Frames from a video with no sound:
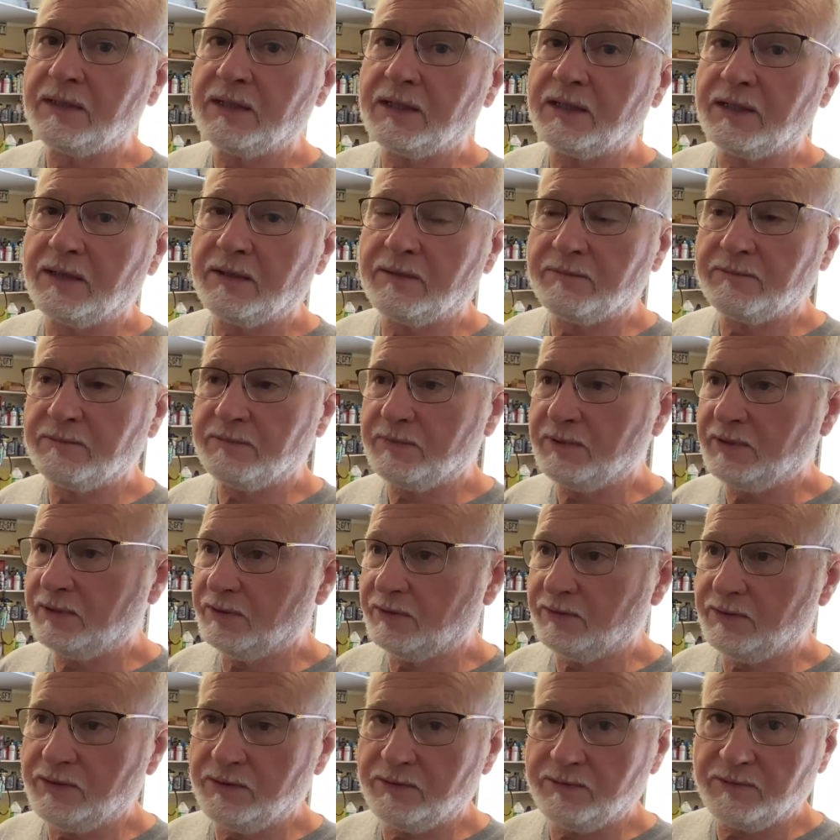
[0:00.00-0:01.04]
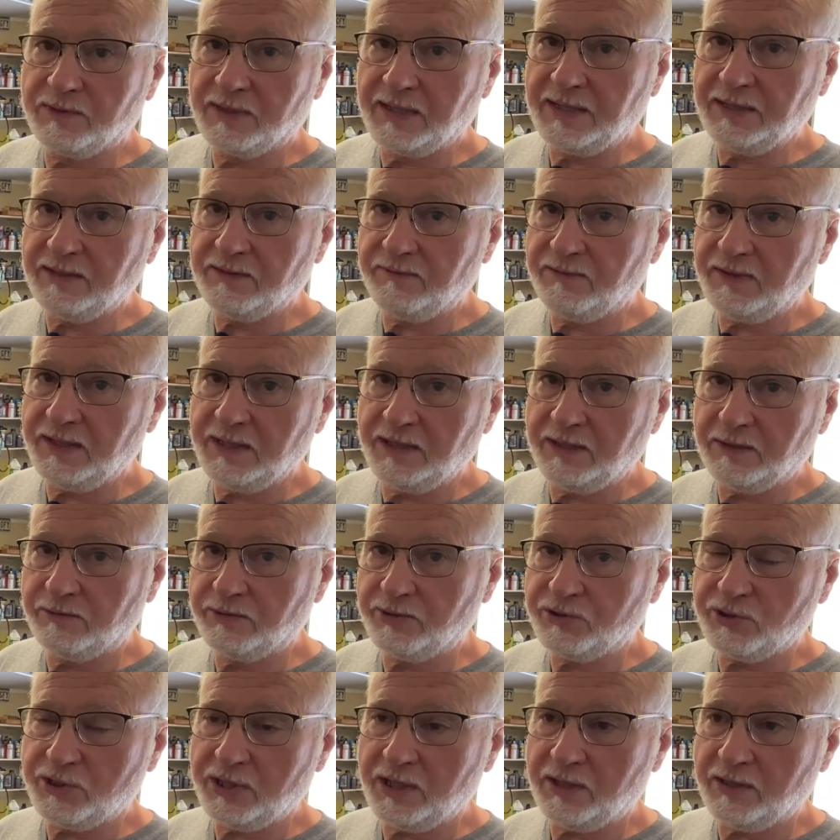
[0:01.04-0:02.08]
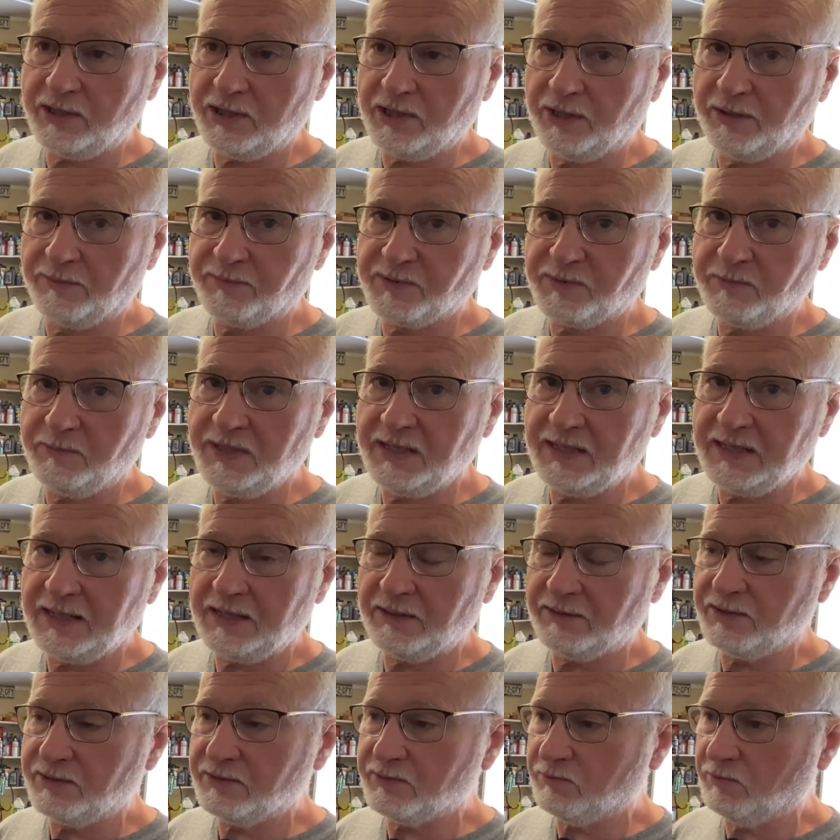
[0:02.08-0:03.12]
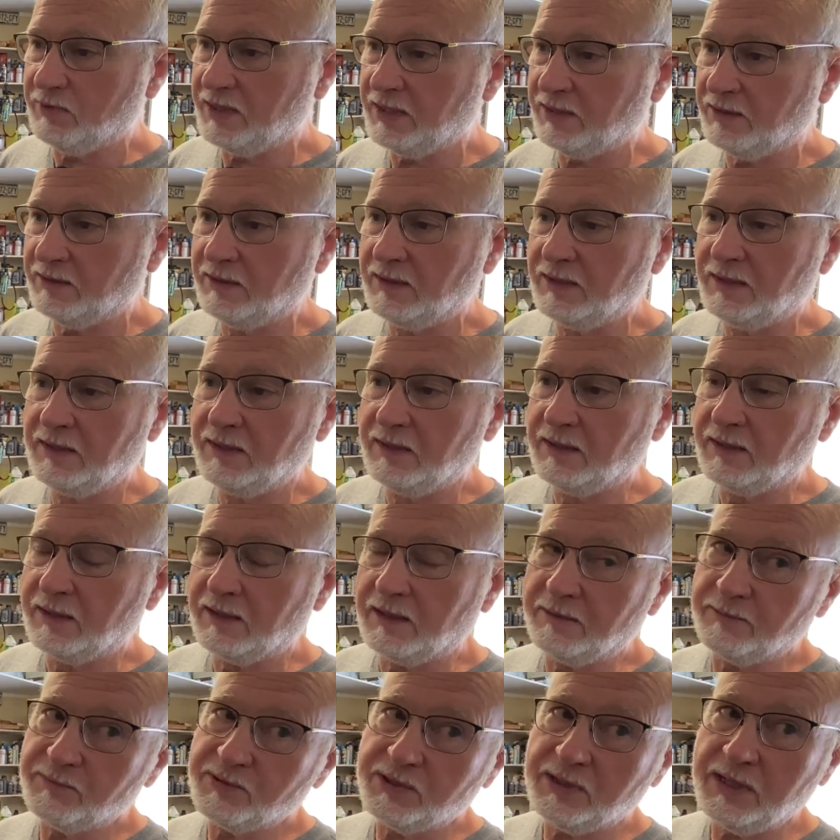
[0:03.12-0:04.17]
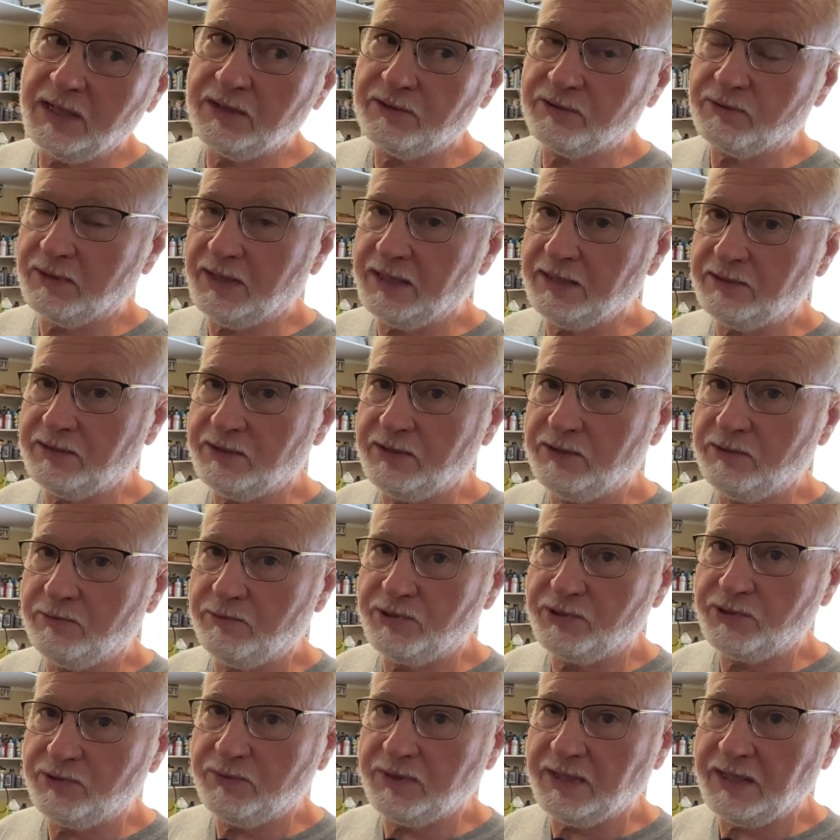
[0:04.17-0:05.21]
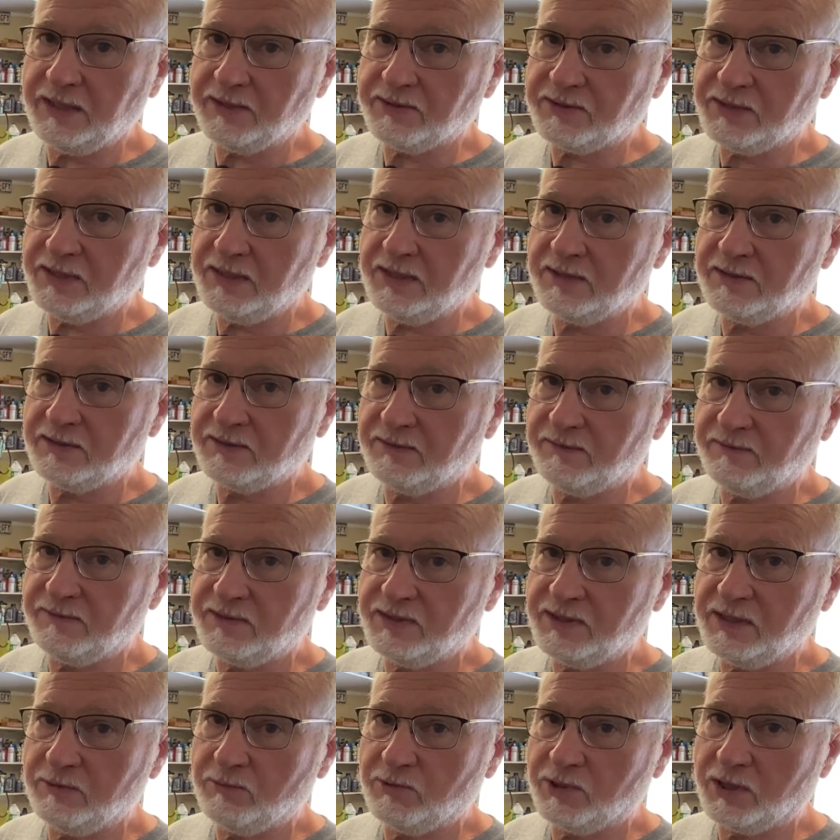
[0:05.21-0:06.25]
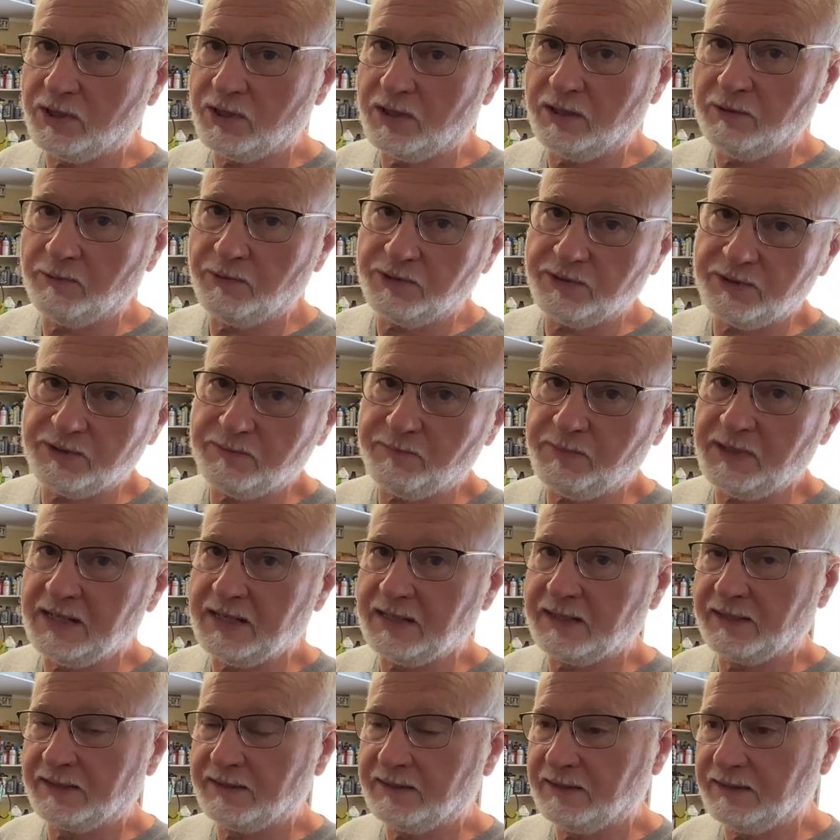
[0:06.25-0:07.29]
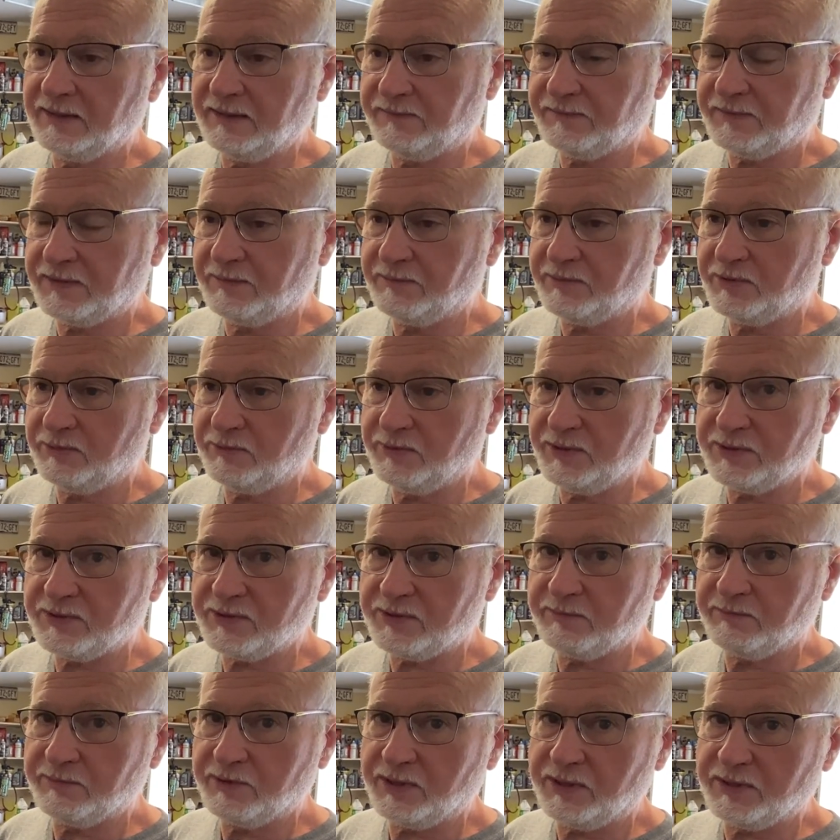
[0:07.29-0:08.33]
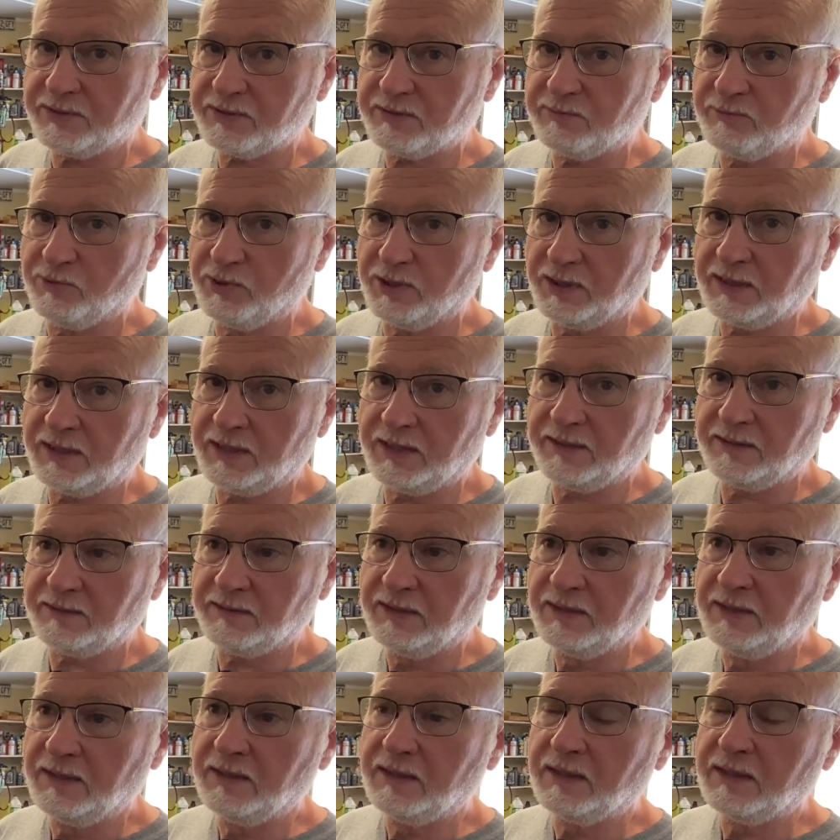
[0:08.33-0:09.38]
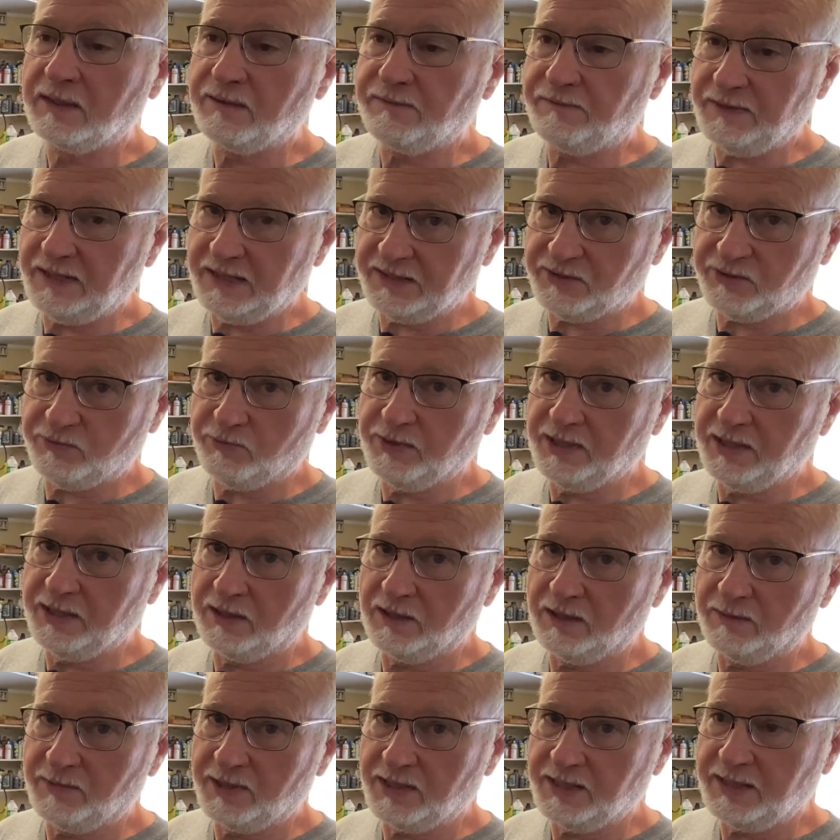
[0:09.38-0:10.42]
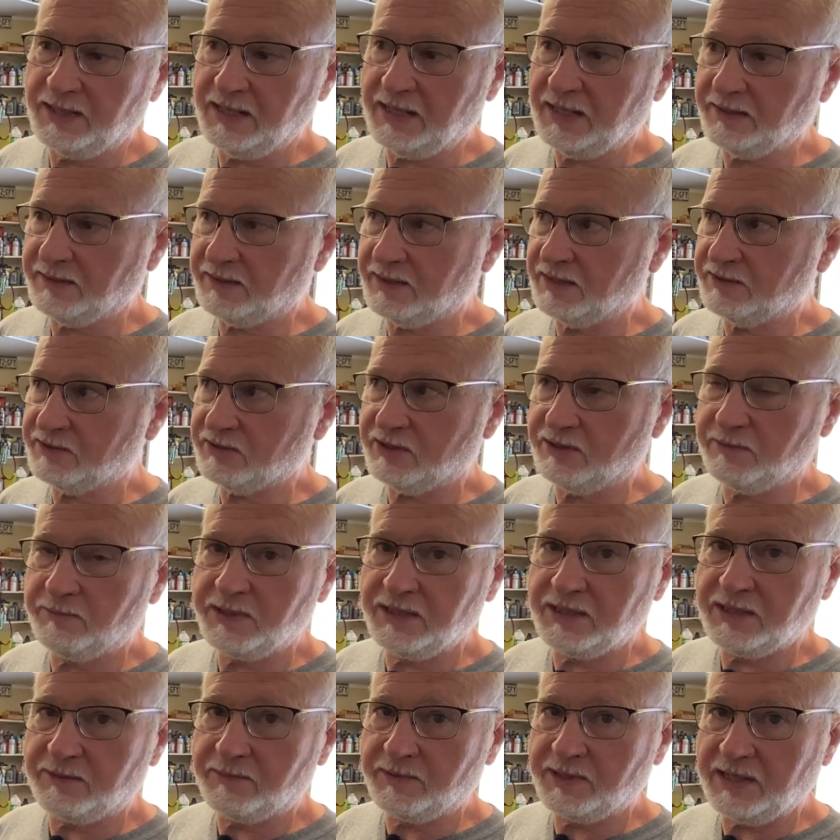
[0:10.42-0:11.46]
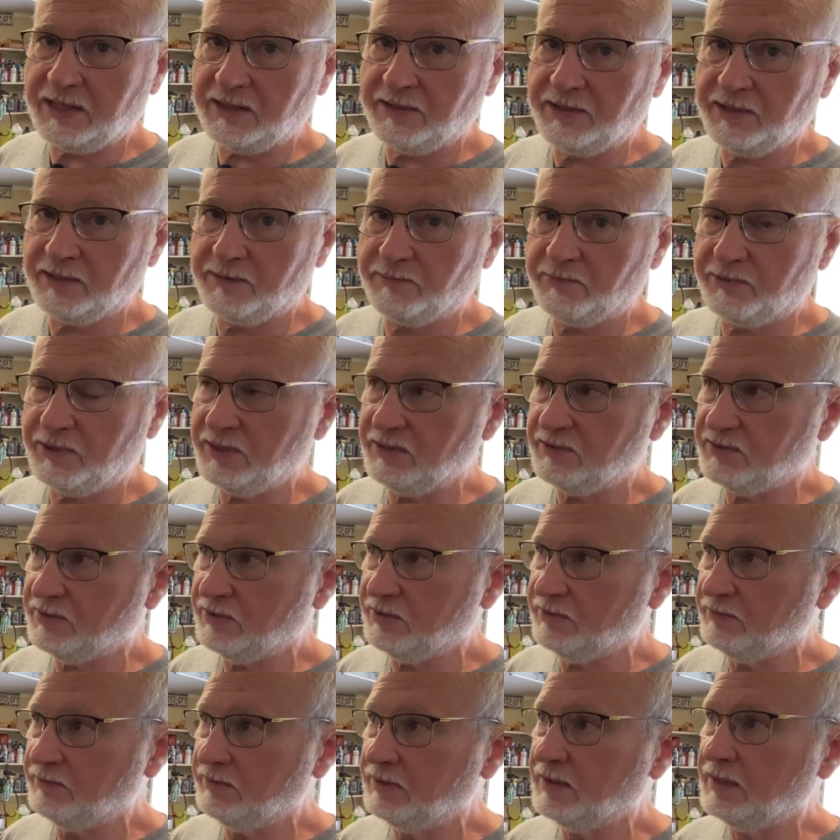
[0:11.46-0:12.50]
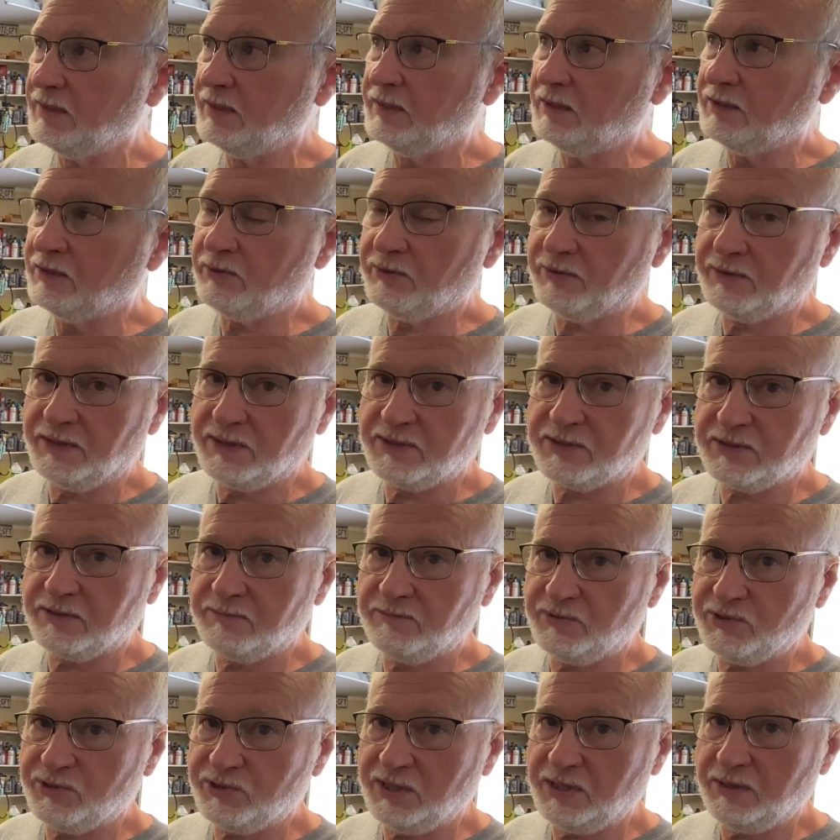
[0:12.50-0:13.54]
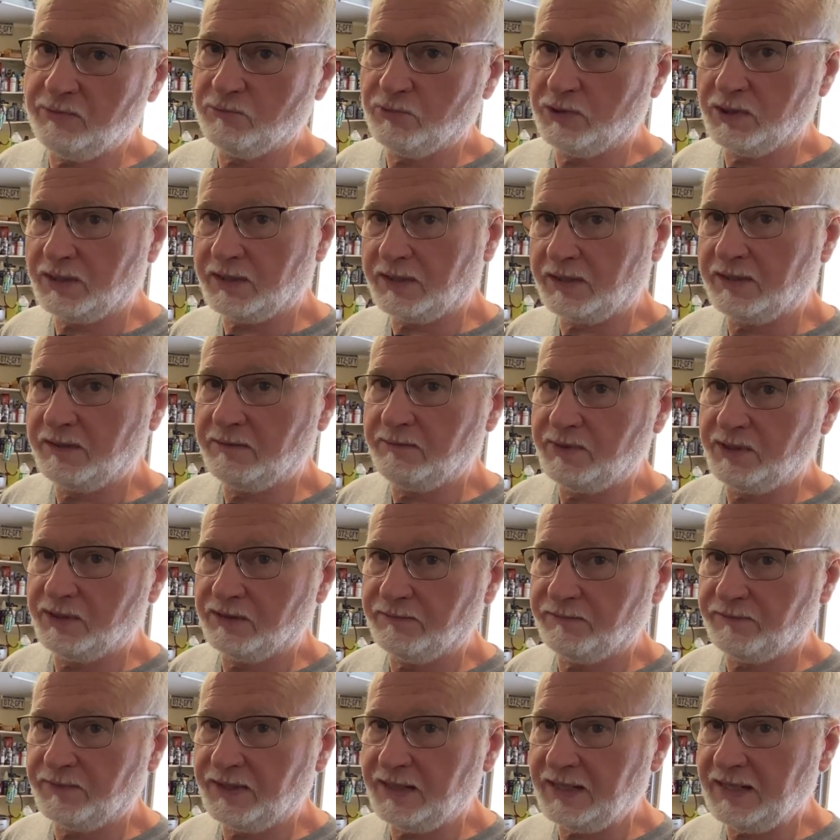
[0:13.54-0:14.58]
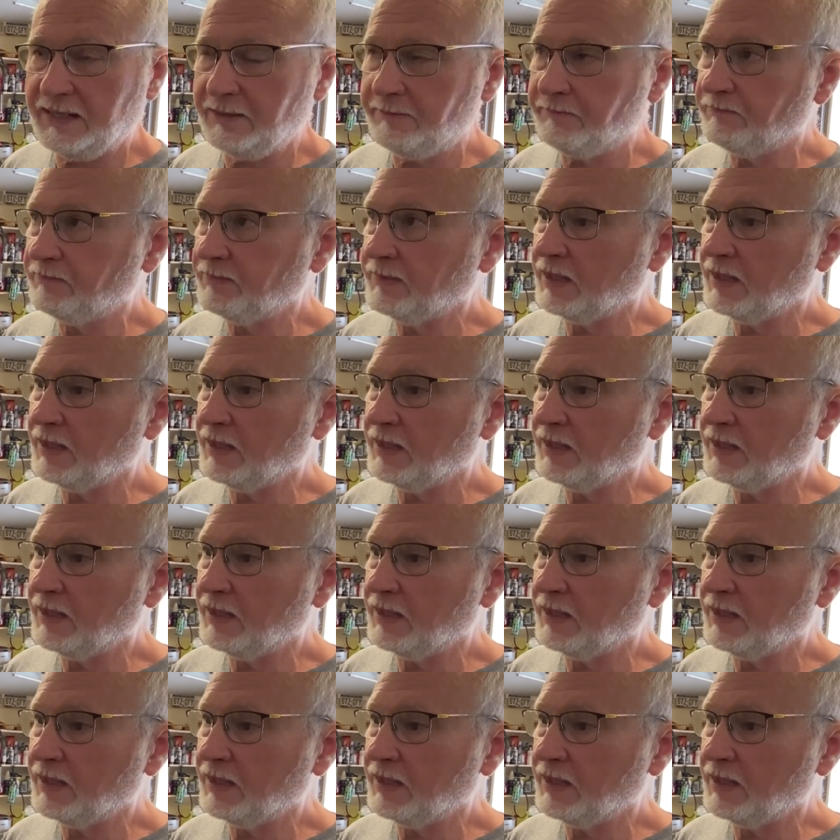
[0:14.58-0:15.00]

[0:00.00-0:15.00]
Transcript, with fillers: Um, you know, you like the video and share. It helps me out as well. Um, stage right to you, which you can't see, is the Z1R, which is back on the lift. I'm doing some custom work on a fat swing arm on that. That's going to be coming out here pretty soon including some machine work on the mill for that.